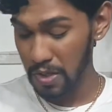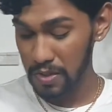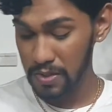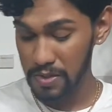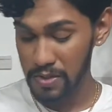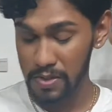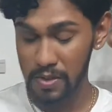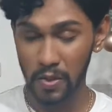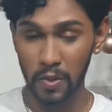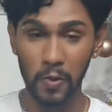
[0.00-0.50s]

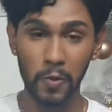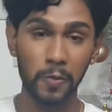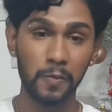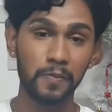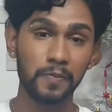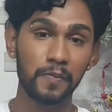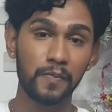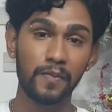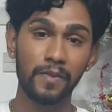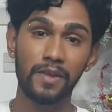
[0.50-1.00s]
So
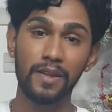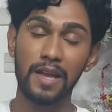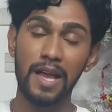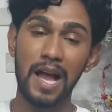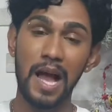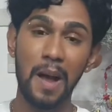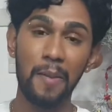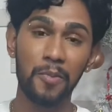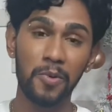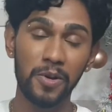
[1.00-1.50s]

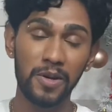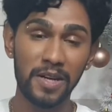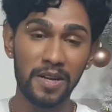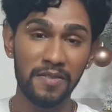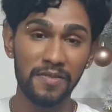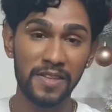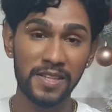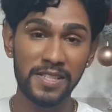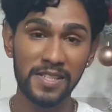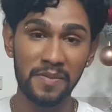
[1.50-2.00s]
I'm gonna
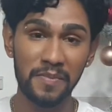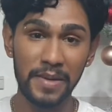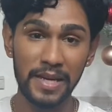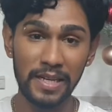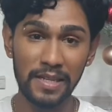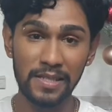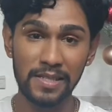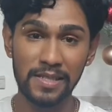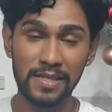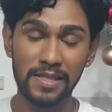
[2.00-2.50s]
give this a
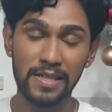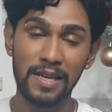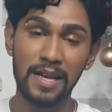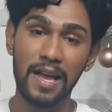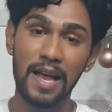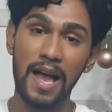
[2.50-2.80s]
mix